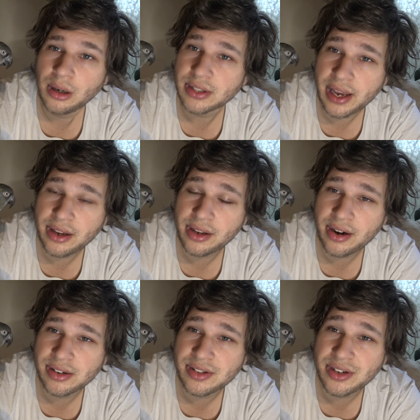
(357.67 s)
But I can
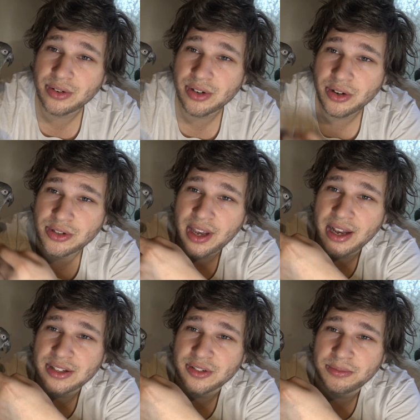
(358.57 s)
guarantee you those
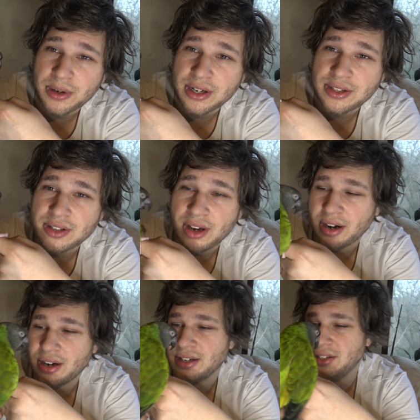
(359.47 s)
kinds of birds are